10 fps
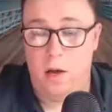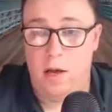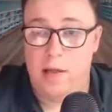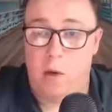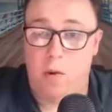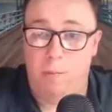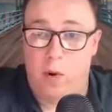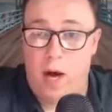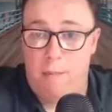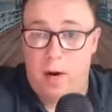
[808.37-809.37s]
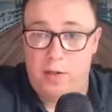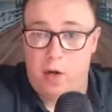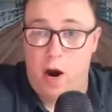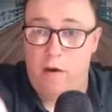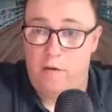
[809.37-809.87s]
that would book up my
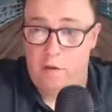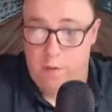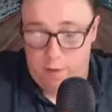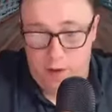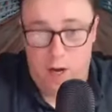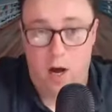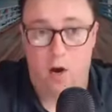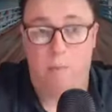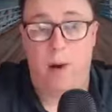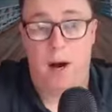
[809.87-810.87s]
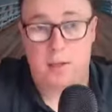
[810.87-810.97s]
diary for $1,500